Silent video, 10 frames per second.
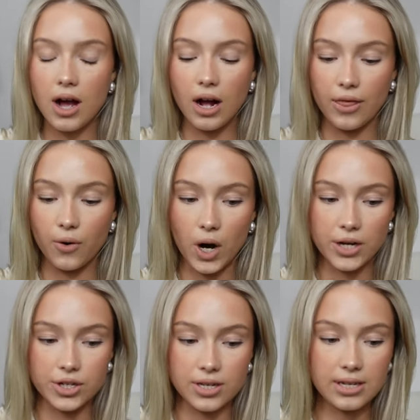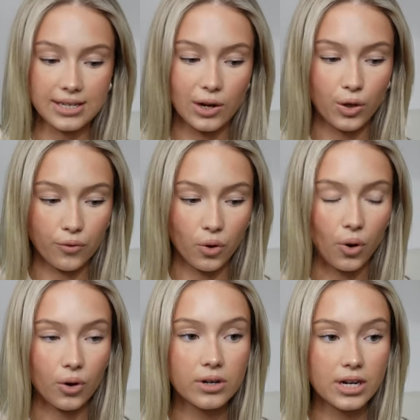I thought I'd just sit on the
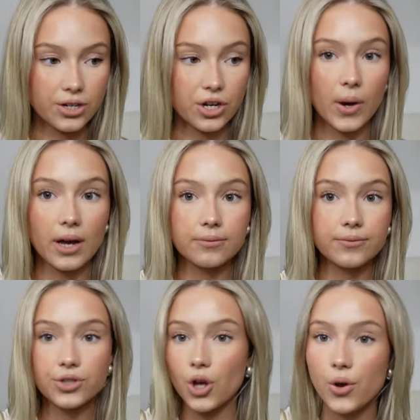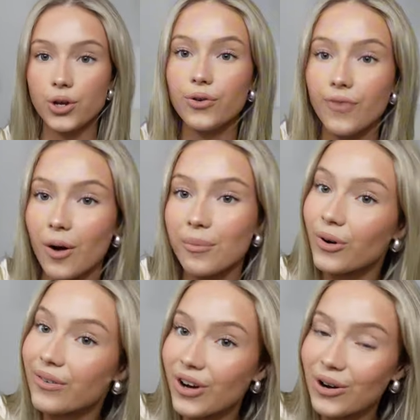floor and do it so you felt
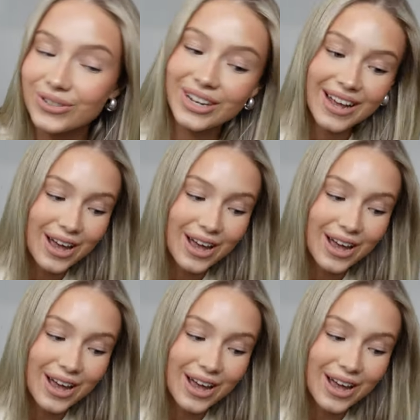more involved.